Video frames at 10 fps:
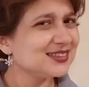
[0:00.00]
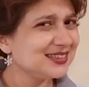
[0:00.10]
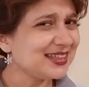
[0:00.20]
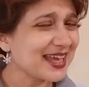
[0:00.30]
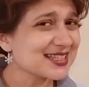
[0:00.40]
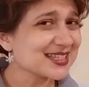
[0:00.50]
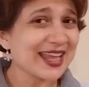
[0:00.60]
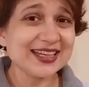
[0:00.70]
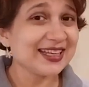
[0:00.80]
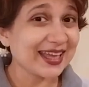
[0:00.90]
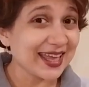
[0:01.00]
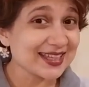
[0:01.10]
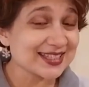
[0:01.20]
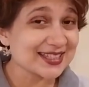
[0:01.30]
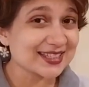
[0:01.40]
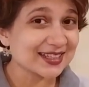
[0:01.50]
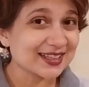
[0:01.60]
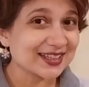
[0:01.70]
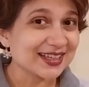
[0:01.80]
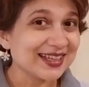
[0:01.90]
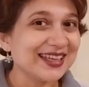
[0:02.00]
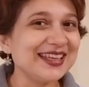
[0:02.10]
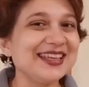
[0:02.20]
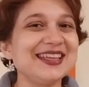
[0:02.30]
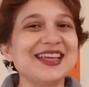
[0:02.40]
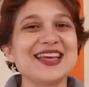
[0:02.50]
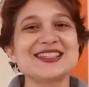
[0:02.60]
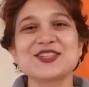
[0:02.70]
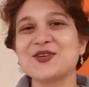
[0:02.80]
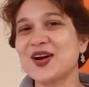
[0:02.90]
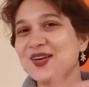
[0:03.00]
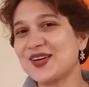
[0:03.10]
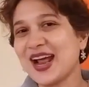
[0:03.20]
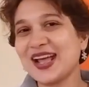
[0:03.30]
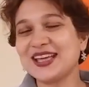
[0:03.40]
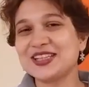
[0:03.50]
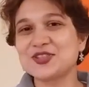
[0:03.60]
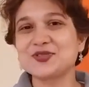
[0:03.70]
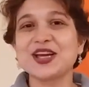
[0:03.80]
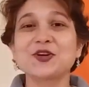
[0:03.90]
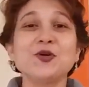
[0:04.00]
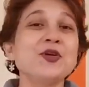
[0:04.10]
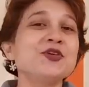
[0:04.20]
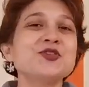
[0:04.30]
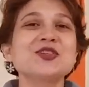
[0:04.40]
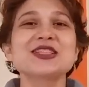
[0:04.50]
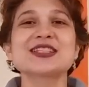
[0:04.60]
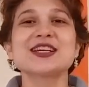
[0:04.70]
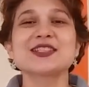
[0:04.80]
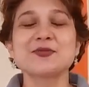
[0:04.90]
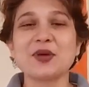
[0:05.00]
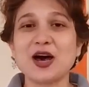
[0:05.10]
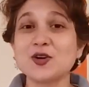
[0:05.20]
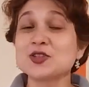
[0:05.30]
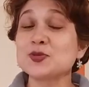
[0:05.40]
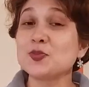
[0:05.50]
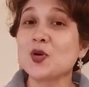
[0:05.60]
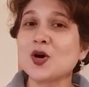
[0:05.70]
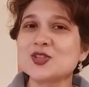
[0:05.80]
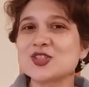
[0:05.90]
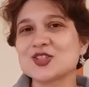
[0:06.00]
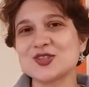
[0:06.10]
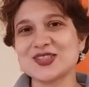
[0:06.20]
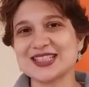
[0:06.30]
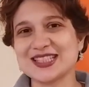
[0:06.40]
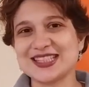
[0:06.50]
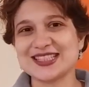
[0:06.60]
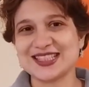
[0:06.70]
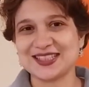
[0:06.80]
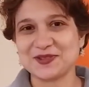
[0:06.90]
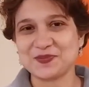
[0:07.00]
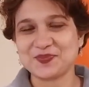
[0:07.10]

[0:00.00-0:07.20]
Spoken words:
Yes, any guess? Yes, you are right. We are going to discuss about monsoon season.